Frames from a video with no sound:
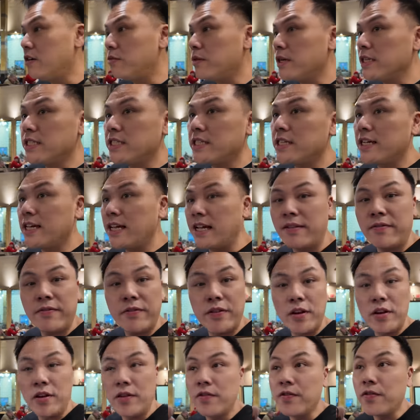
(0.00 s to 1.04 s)
out what to get
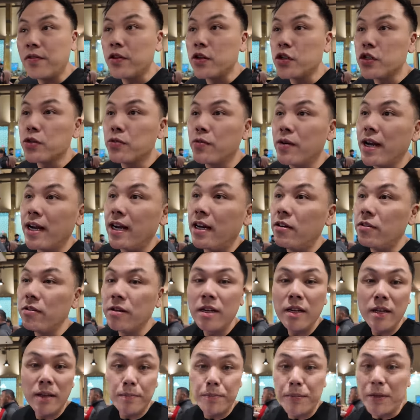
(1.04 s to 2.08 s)
for your first round,